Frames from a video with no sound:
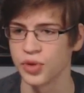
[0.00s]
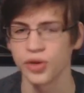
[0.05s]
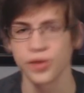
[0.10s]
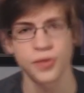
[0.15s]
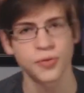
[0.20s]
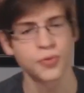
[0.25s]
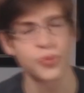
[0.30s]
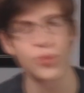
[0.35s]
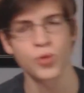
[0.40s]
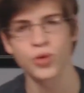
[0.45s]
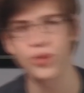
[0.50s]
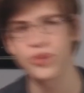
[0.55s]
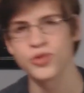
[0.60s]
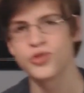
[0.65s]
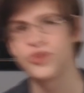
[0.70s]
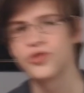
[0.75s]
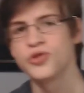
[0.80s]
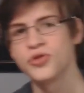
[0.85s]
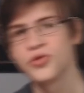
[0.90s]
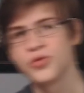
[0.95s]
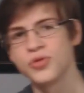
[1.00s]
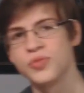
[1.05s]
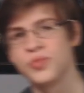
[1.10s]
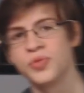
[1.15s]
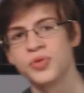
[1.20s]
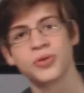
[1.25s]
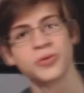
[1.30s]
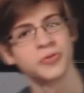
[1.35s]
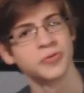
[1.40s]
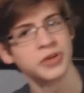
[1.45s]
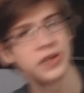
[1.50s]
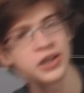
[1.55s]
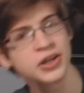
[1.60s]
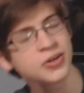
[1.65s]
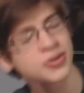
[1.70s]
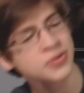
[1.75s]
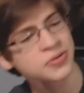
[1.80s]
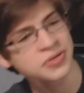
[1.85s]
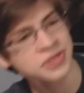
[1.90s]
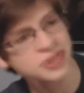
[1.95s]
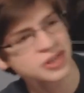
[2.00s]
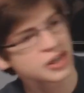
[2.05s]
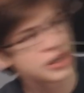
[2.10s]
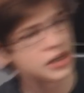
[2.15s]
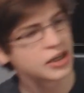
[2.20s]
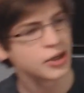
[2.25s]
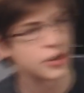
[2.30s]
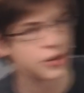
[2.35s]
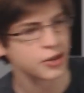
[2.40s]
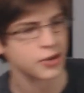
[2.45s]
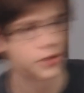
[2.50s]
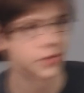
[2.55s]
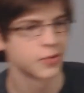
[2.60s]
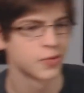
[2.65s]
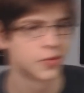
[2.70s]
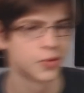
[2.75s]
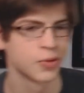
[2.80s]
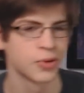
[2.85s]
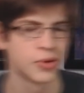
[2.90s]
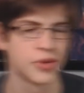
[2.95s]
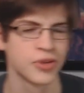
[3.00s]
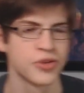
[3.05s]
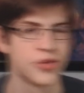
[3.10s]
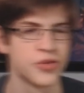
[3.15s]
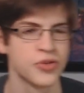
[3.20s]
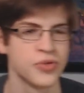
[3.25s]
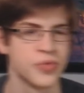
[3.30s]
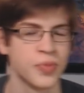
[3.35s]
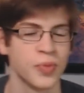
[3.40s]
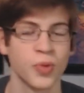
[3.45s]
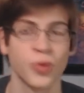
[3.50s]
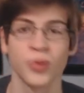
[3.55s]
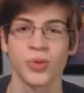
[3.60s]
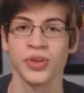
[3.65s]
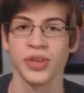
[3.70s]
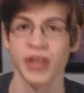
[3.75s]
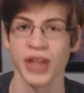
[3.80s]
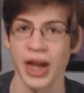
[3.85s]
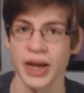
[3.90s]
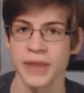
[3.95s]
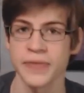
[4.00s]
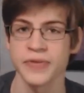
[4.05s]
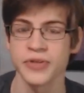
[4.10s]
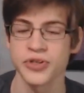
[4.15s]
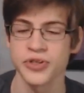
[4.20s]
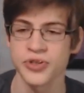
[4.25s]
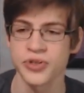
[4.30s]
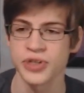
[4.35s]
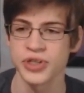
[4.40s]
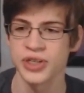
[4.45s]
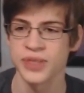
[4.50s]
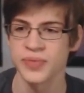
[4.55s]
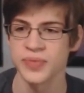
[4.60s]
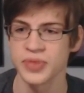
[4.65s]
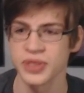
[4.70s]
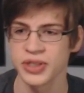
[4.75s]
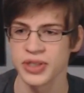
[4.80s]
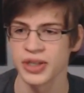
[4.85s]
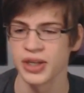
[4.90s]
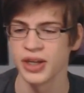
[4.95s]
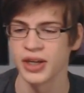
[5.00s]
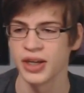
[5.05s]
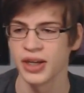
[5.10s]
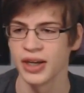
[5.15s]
look forward to more videos, look forward to more live streams,